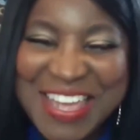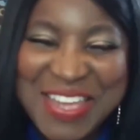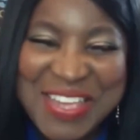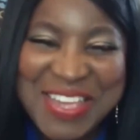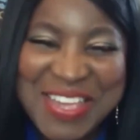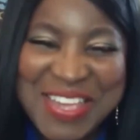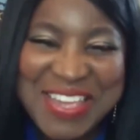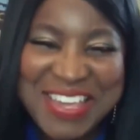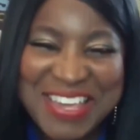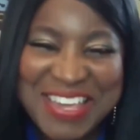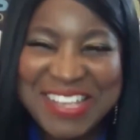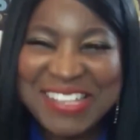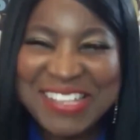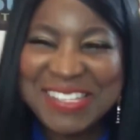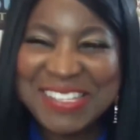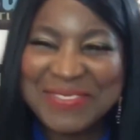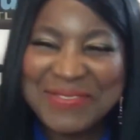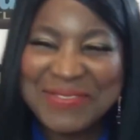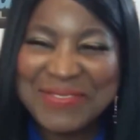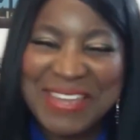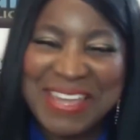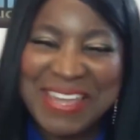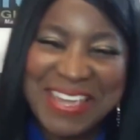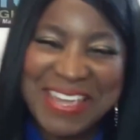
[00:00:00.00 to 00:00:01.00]
Yes,
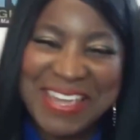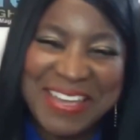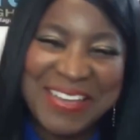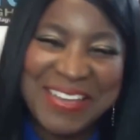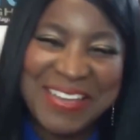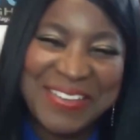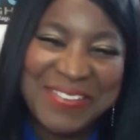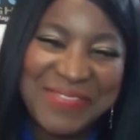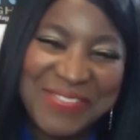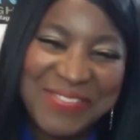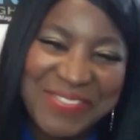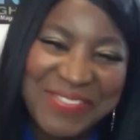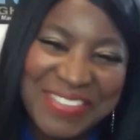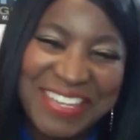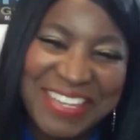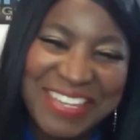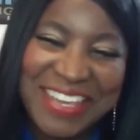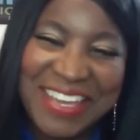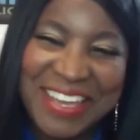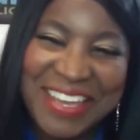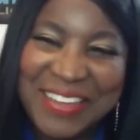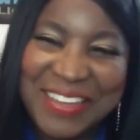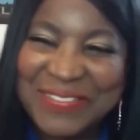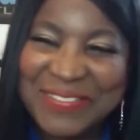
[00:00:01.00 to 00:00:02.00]
ma'am.
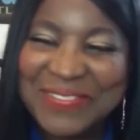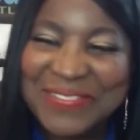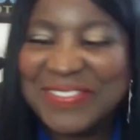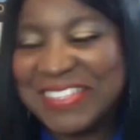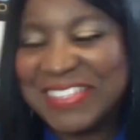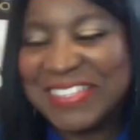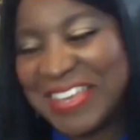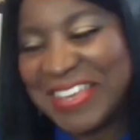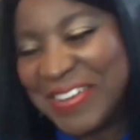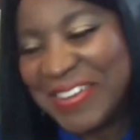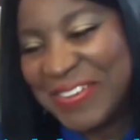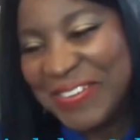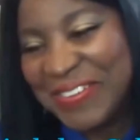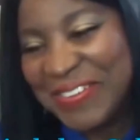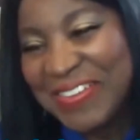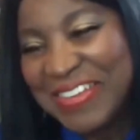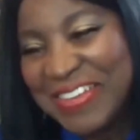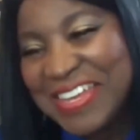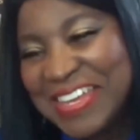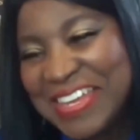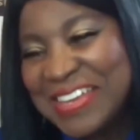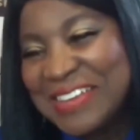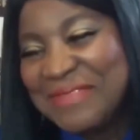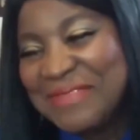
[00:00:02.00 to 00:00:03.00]
Yep. So,
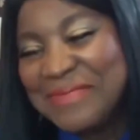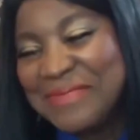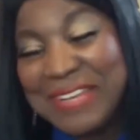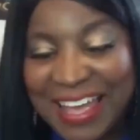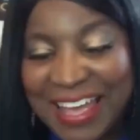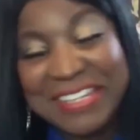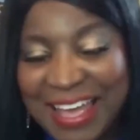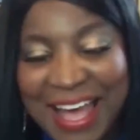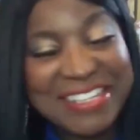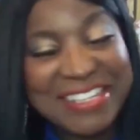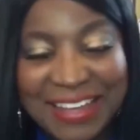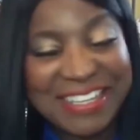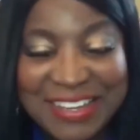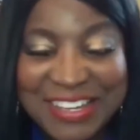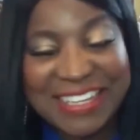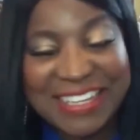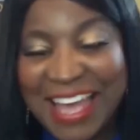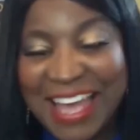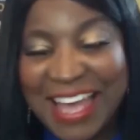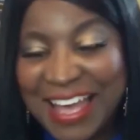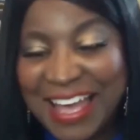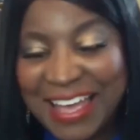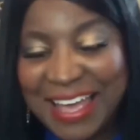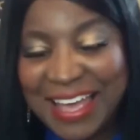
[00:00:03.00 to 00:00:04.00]
but look,
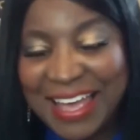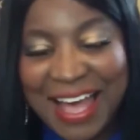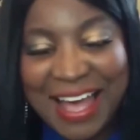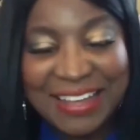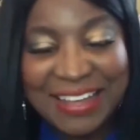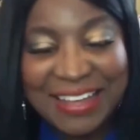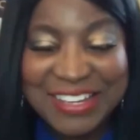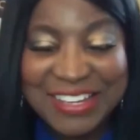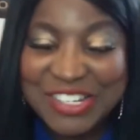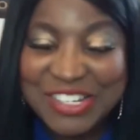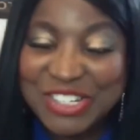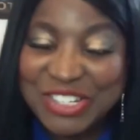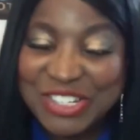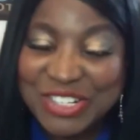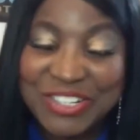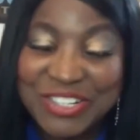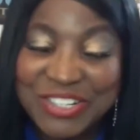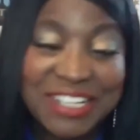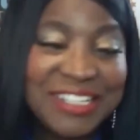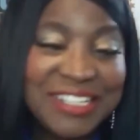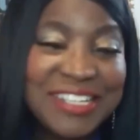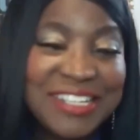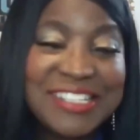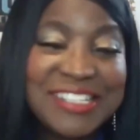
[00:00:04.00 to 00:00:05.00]
I
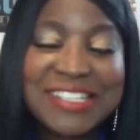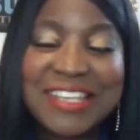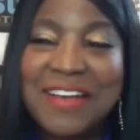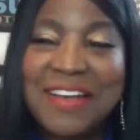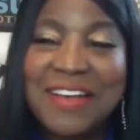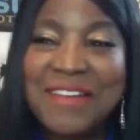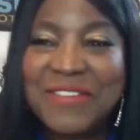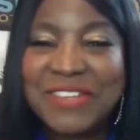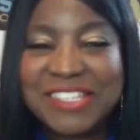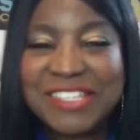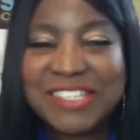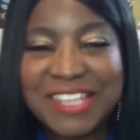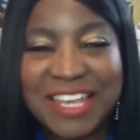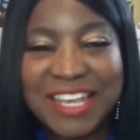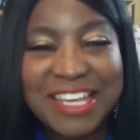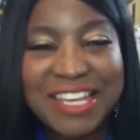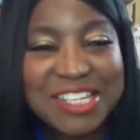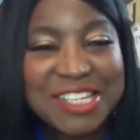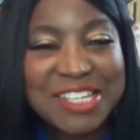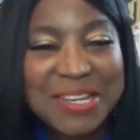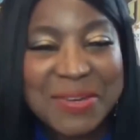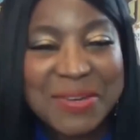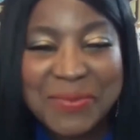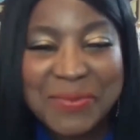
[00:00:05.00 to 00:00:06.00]
enjoyed this
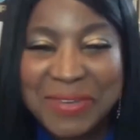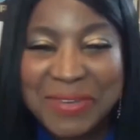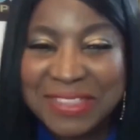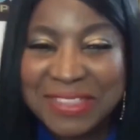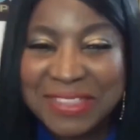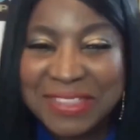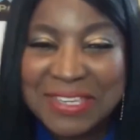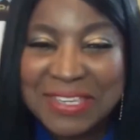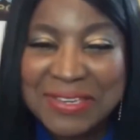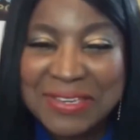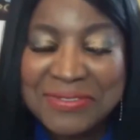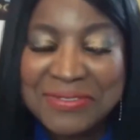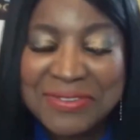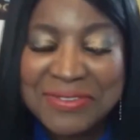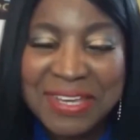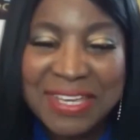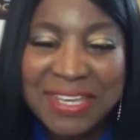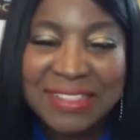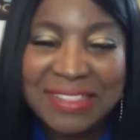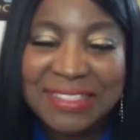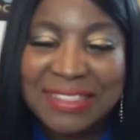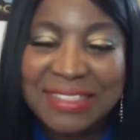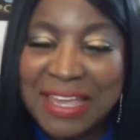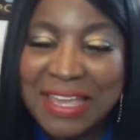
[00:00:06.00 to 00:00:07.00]
conversation with you,
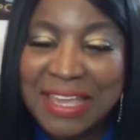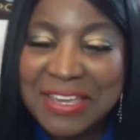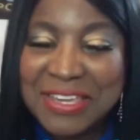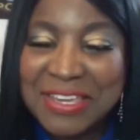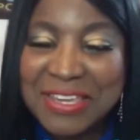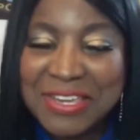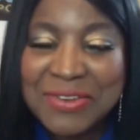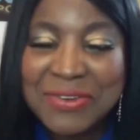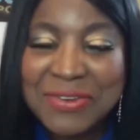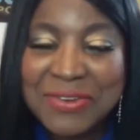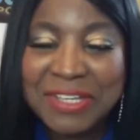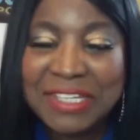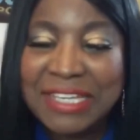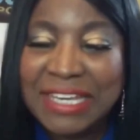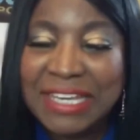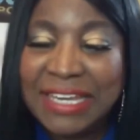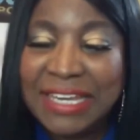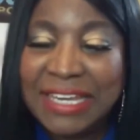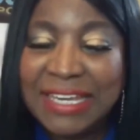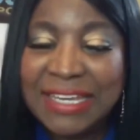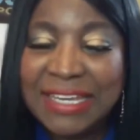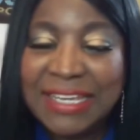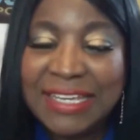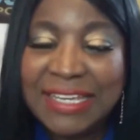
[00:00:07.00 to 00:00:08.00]
and thank you
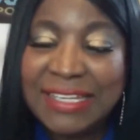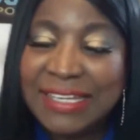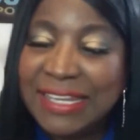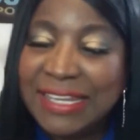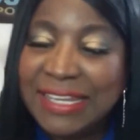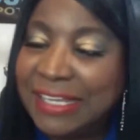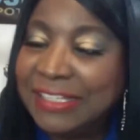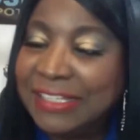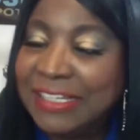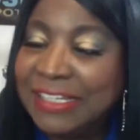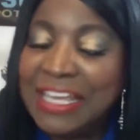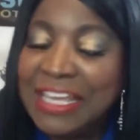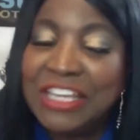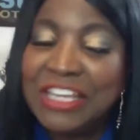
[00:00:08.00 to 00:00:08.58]
again.